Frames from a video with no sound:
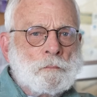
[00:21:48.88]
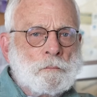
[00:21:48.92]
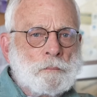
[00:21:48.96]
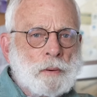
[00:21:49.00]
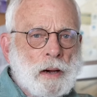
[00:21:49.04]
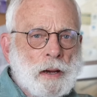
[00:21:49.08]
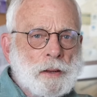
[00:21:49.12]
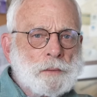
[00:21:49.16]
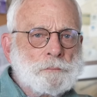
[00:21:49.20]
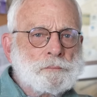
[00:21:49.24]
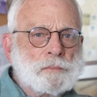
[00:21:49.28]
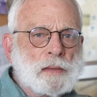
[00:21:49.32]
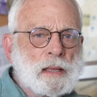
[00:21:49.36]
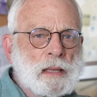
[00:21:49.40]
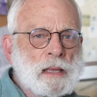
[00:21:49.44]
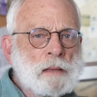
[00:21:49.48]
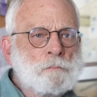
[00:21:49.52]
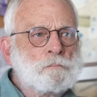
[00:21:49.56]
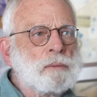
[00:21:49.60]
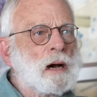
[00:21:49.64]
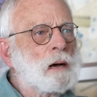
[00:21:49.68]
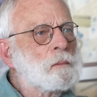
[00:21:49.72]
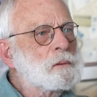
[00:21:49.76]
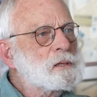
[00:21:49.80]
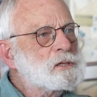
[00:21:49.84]
But he
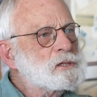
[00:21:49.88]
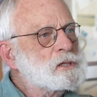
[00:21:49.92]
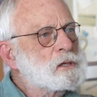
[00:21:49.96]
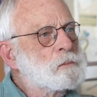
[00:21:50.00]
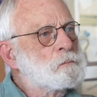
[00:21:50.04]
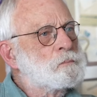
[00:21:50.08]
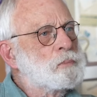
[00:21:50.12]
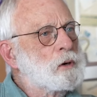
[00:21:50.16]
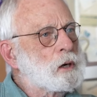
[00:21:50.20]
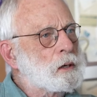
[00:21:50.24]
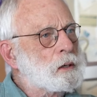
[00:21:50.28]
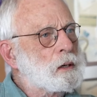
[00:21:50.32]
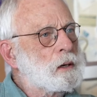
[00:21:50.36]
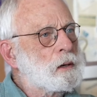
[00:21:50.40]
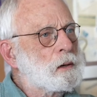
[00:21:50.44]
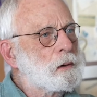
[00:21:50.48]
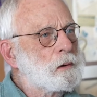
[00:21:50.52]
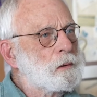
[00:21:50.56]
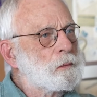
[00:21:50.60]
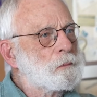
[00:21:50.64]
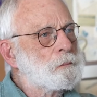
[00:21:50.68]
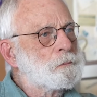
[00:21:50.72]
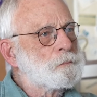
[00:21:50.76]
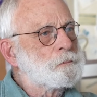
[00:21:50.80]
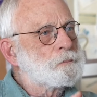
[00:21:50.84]
published a book,
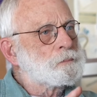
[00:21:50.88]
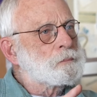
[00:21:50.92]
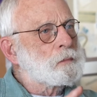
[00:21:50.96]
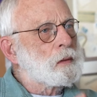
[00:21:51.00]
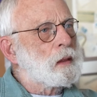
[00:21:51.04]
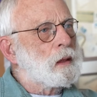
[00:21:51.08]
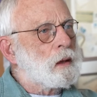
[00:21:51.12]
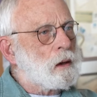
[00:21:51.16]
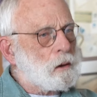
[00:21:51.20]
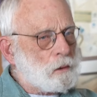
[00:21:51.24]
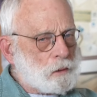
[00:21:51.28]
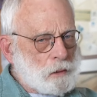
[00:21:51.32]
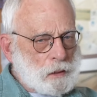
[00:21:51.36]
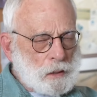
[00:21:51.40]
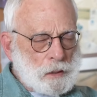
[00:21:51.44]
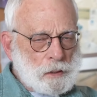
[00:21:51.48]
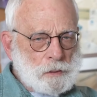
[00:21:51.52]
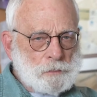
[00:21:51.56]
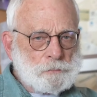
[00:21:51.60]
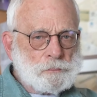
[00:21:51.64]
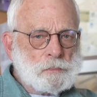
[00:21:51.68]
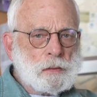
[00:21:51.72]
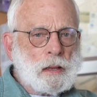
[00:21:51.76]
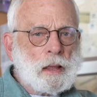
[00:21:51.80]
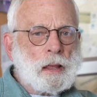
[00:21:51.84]

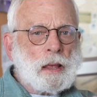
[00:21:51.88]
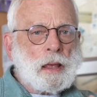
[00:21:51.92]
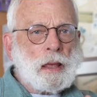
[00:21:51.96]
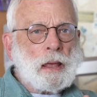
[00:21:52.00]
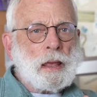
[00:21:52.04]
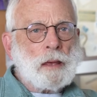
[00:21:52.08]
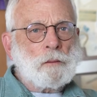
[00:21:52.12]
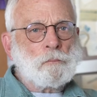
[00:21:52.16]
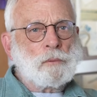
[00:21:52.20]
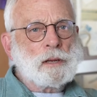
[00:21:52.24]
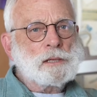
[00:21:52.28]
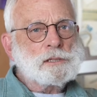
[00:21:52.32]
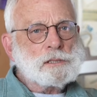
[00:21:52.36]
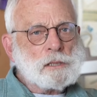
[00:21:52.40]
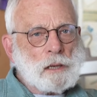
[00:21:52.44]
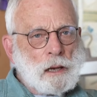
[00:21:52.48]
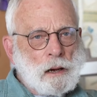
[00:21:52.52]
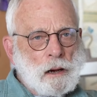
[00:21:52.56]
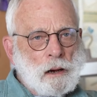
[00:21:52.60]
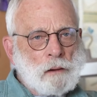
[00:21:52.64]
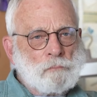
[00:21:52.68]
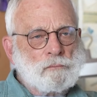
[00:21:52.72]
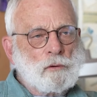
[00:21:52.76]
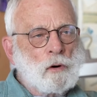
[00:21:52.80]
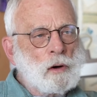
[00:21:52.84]
okay, which
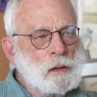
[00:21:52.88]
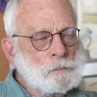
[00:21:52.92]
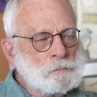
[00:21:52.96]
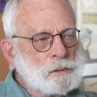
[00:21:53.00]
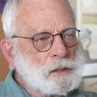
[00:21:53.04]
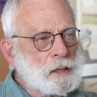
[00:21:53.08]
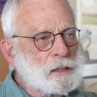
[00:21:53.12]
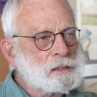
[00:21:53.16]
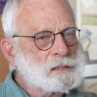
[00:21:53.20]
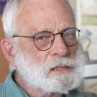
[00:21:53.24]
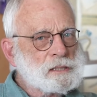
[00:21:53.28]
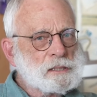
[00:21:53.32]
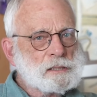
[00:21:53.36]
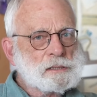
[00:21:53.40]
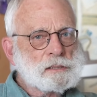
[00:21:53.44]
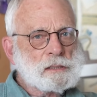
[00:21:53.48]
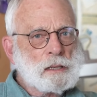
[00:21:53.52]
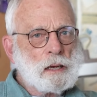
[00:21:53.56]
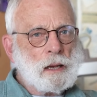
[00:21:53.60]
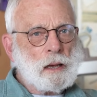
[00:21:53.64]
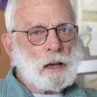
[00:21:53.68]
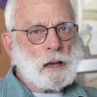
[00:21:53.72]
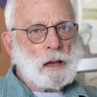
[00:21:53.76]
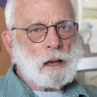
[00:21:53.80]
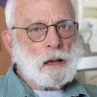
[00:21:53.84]
of all places,
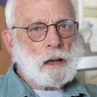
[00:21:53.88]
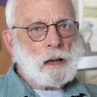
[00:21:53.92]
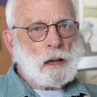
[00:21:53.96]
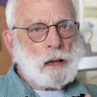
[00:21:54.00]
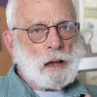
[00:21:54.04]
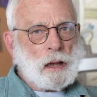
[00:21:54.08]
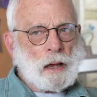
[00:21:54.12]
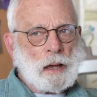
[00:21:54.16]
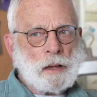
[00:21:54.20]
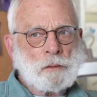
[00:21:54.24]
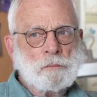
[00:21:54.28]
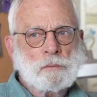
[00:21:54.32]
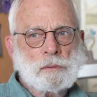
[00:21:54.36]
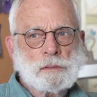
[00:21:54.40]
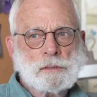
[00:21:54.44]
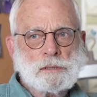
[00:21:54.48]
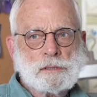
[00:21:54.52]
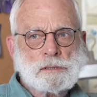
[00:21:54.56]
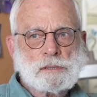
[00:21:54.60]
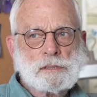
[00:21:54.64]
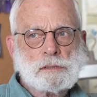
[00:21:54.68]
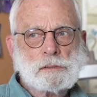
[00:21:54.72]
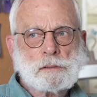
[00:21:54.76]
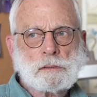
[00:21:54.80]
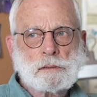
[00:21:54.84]
I
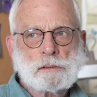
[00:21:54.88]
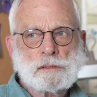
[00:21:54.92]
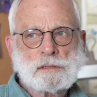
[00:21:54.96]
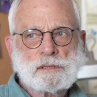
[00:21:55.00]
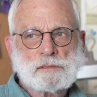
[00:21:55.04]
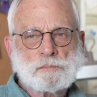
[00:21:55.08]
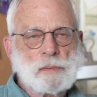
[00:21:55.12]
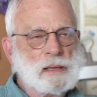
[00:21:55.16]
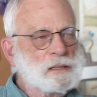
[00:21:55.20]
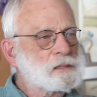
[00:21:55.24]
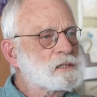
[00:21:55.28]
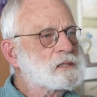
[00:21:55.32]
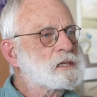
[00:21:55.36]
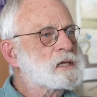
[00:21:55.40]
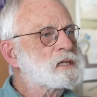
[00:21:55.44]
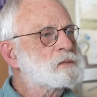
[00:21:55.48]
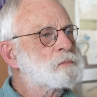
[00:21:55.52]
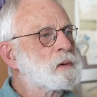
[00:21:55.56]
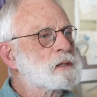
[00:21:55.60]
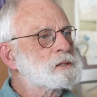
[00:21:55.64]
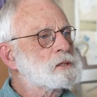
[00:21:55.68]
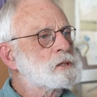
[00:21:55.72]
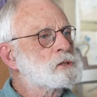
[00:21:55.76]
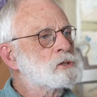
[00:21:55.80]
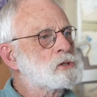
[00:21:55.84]
was spent
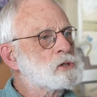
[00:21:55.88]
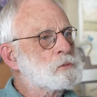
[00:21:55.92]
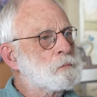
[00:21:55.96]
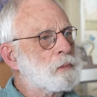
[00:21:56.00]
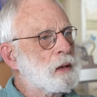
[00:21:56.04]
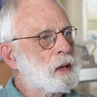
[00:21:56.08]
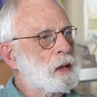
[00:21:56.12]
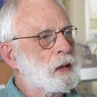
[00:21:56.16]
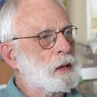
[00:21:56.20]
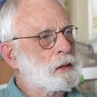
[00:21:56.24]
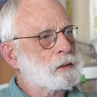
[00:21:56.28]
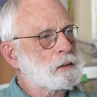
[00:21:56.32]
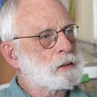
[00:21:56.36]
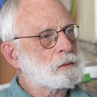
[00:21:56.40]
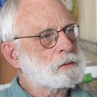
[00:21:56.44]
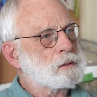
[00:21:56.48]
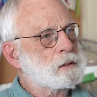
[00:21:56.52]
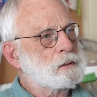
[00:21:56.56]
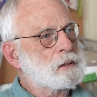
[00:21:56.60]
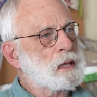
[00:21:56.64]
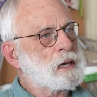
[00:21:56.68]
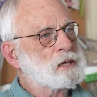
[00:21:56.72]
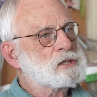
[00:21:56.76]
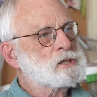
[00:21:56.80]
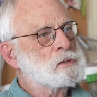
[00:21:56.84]
six months in Japan at
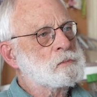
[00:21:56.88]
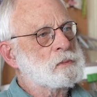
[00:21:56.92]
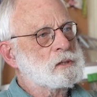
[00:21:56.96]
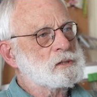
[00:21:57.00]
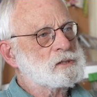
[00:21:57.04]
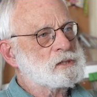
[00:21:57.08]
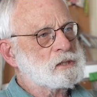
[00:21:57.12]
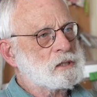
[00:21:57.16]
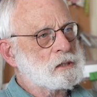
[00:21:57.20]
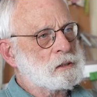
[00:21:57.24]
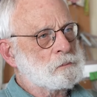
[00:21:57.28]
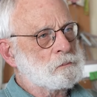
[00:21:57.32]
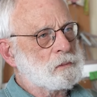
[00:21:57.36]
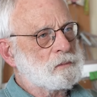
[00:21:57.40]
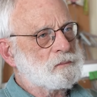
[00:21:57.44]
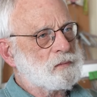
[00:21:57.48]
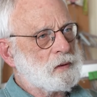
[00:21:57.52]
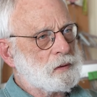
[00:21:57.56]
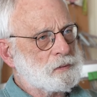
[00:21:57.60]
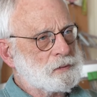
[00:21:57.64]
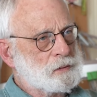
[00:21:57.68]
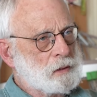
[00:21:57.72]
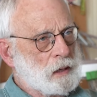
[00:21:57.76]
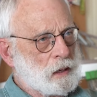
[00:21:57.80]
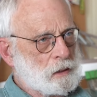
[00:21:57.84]
the National Museum of
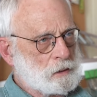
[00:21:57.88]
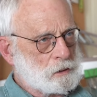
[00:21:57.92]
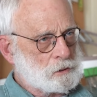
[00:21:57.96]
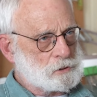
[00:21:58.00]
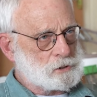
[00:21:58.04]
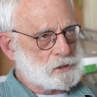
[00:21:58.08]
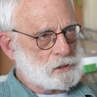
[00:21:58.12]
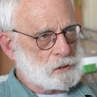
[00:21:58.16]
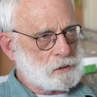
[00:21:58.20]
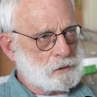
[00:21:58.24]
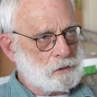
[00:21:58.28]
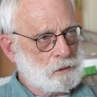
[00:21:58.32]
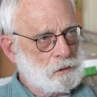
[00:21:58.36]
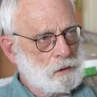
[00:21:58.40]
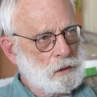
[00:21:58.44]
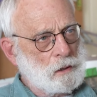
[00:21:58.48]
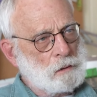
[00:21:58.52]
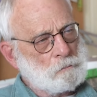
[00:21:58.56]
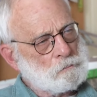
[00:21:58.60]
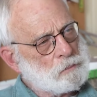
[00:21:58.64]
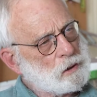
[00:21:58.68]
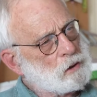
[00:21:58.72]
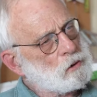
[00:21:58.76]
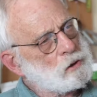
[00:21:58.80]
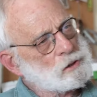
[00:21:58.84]
Ethnology
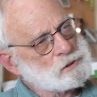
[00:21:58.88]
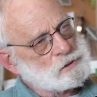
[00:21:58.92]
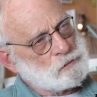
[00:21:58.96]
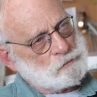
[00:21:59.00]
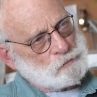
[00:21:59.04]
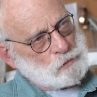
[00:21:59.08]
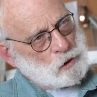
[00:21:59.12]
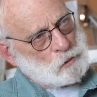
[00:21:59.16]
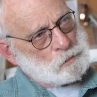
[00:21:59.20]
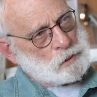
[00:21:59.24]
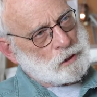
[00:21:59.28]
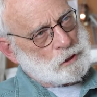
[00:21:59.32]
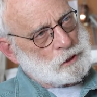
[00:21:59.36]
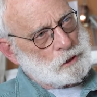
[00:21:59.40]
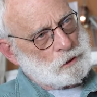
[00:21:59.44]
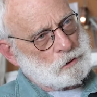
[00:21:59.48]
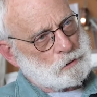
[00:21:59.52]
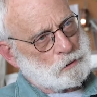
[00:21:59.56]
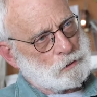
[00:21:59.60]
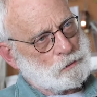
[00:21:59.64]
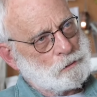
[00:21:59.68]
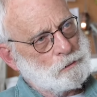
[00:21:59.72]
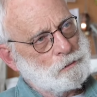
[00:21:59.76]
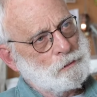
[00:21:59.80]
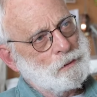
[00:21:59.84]
because of
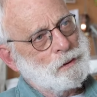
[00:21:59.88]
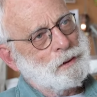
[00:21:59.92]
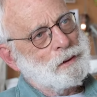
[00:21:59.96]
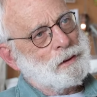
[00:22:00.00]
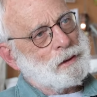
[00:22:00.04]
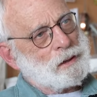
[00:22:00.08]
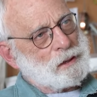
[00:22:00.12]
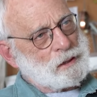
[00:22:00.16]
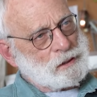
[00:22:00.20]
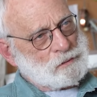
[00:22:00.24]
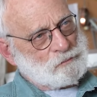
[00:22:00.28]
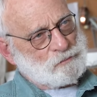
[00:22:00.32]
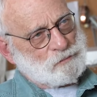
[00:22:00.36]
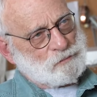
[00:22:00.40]
Nobuhiro. He